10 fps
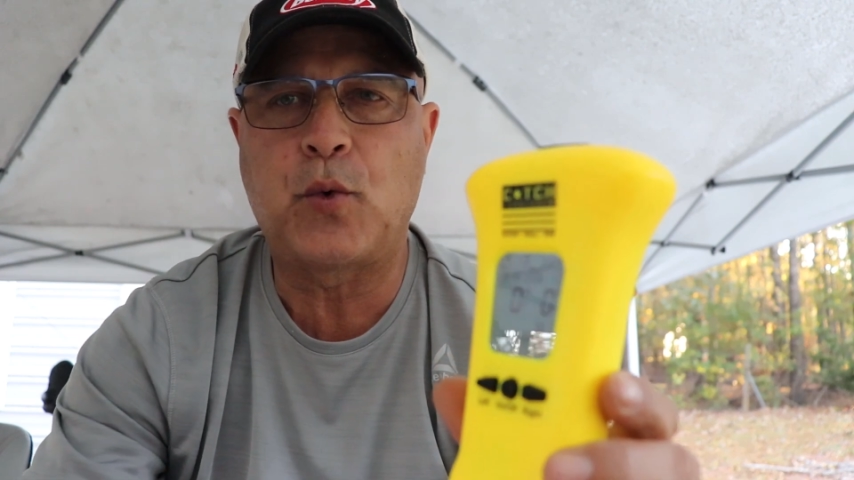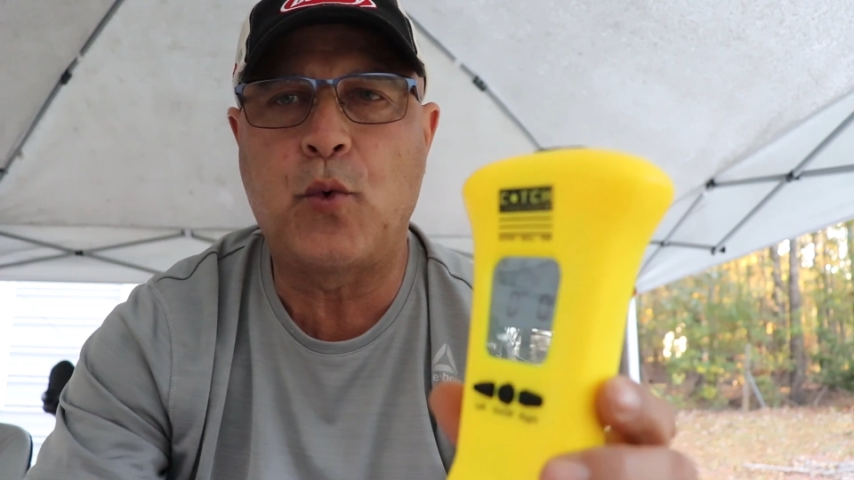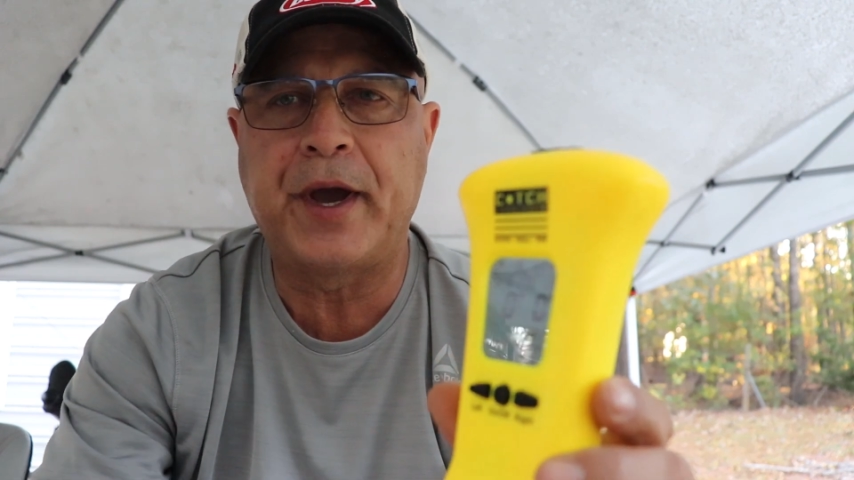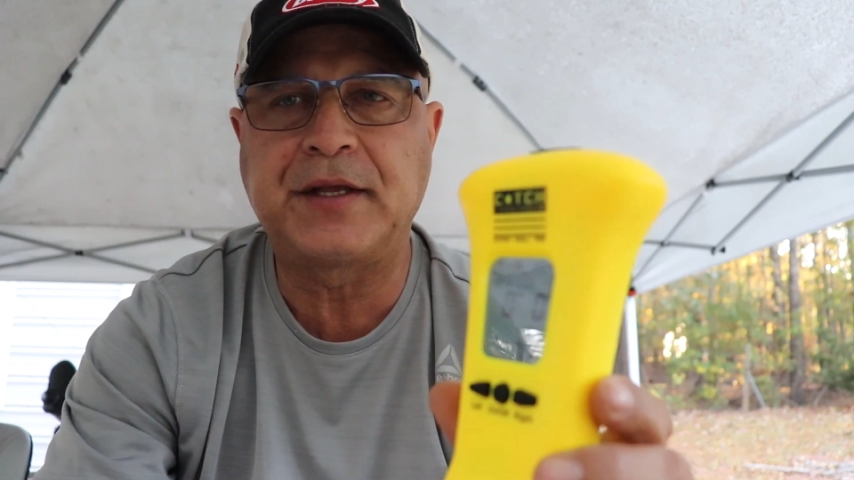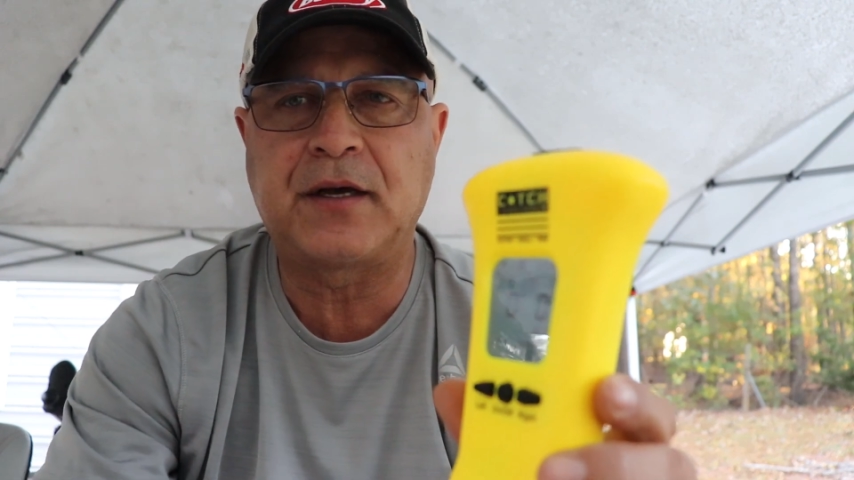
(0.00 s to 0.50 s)

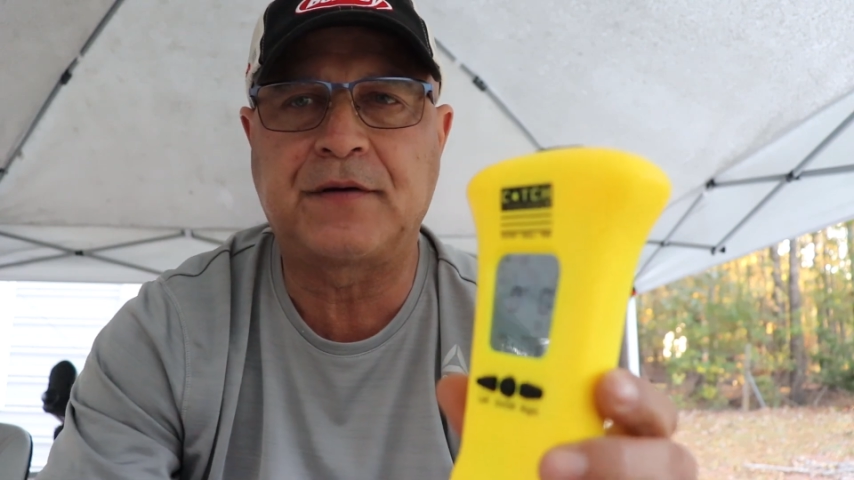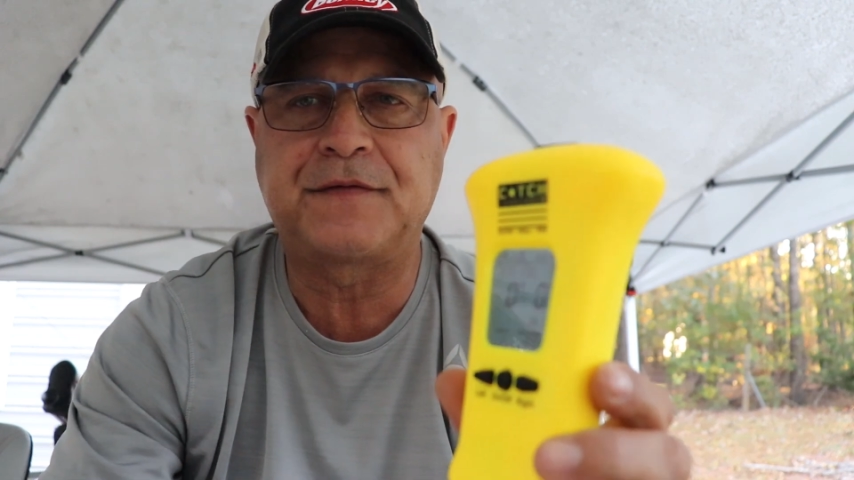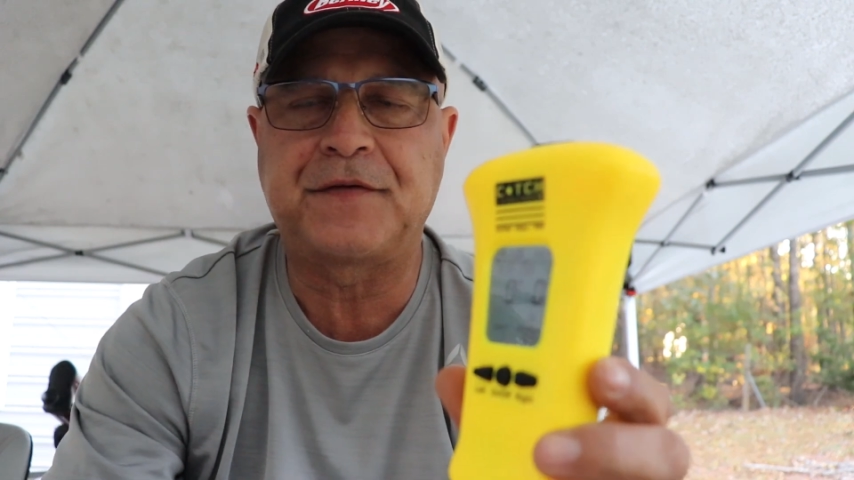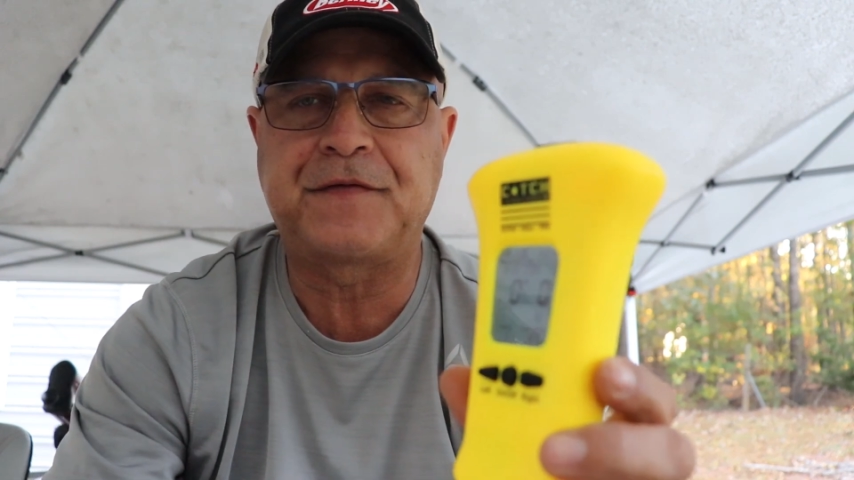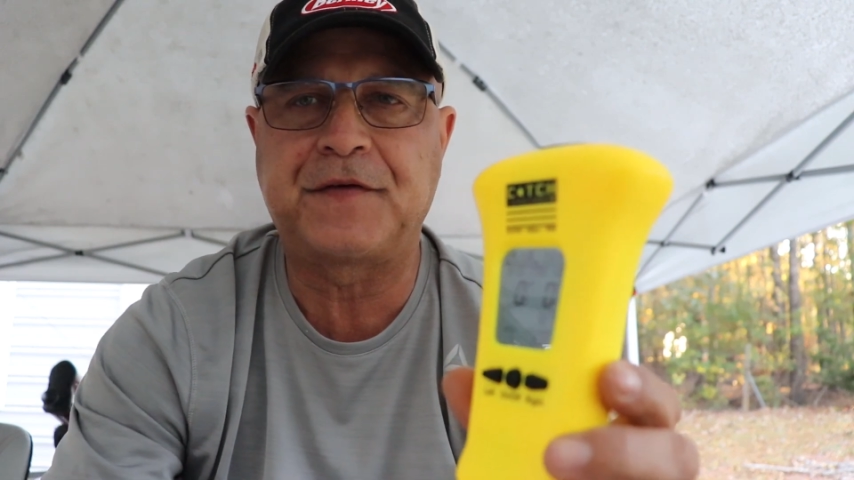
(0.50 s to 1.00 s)
weight
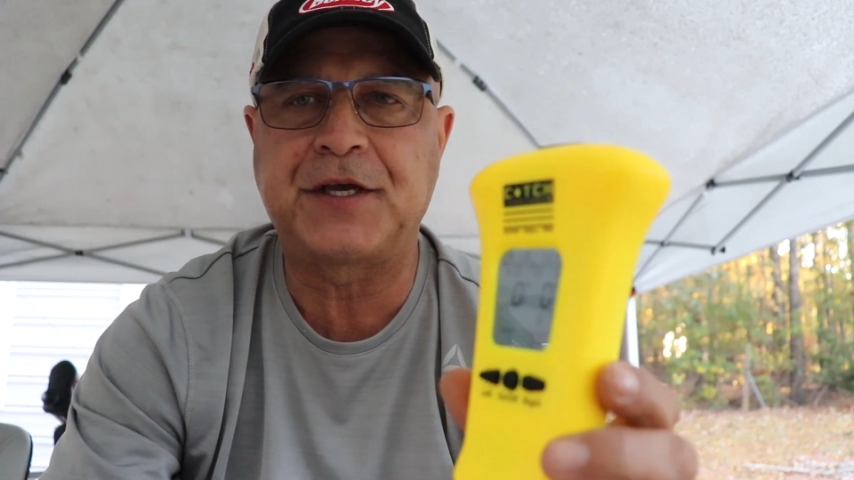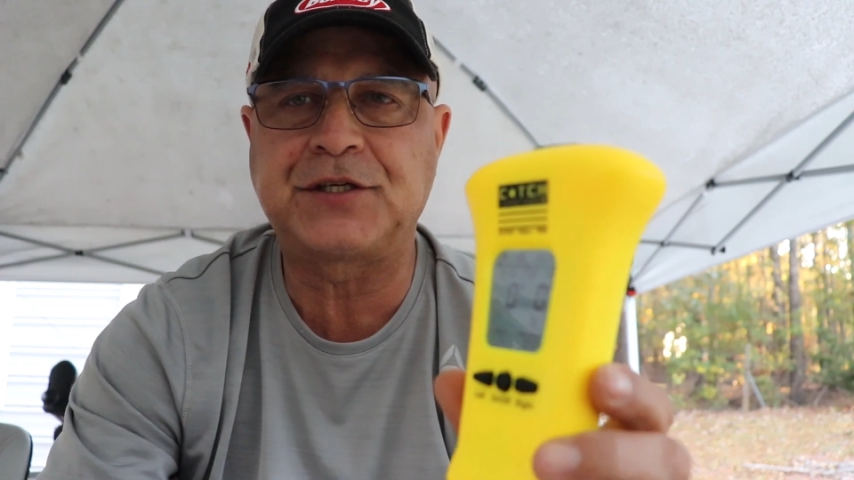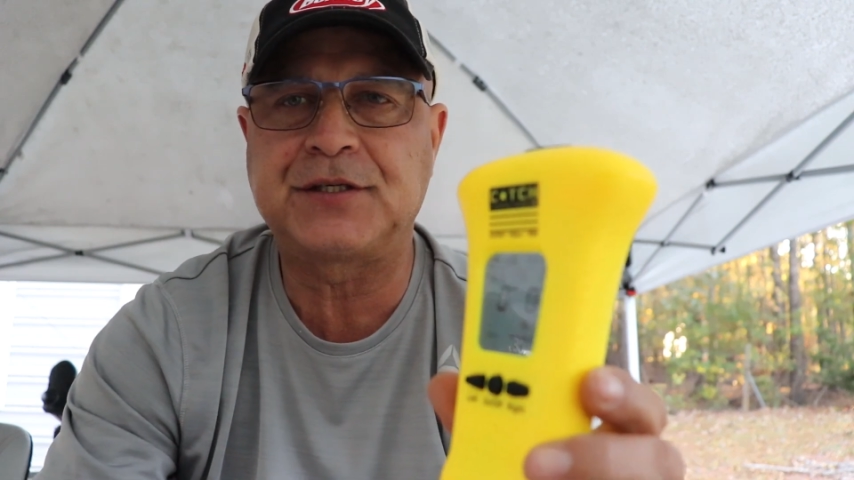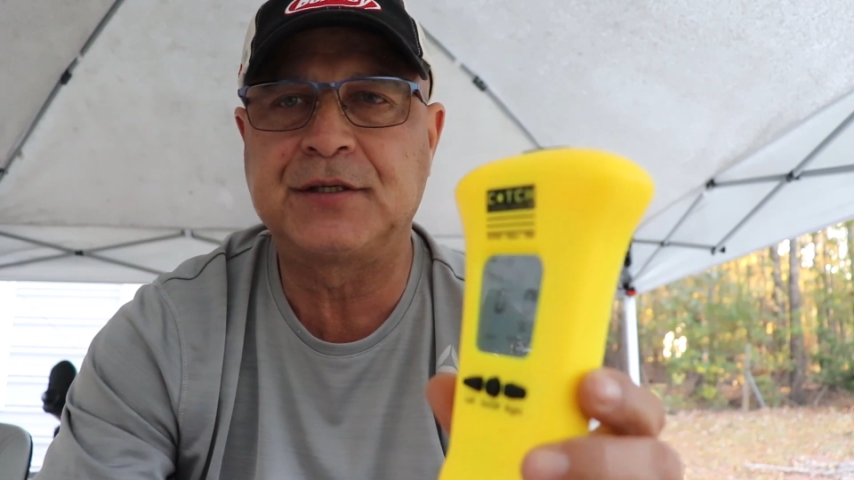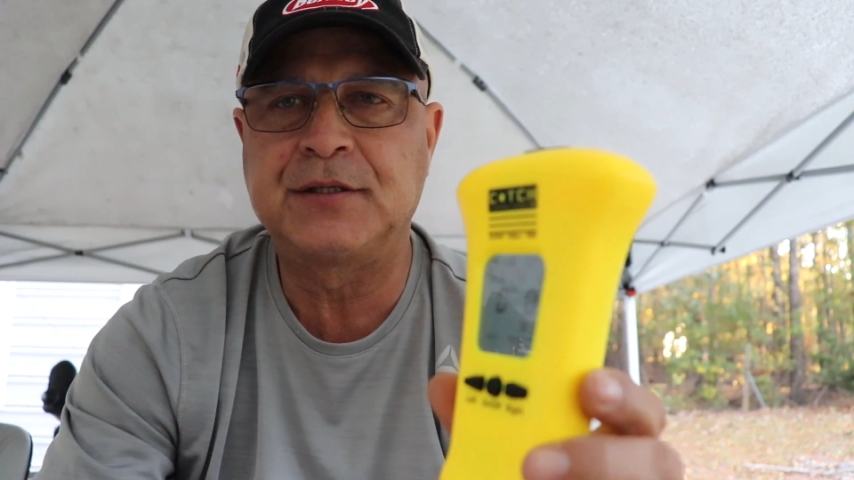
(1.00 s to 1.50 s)
of the
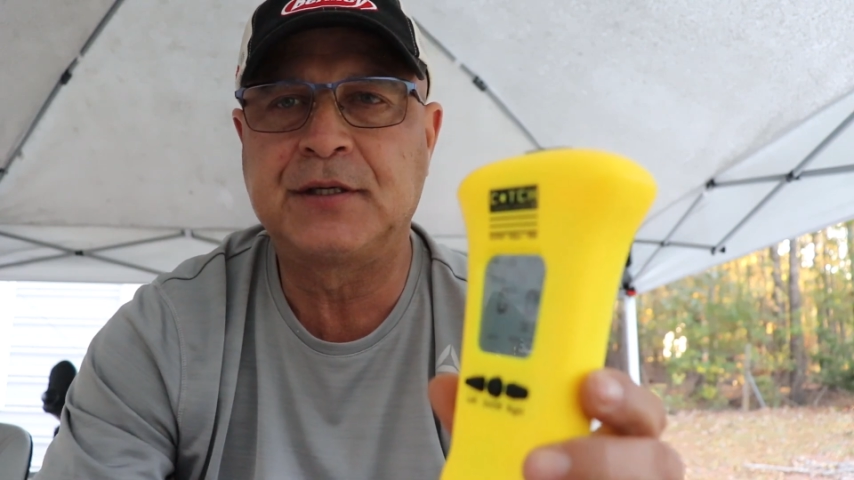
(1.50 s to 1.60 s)
fish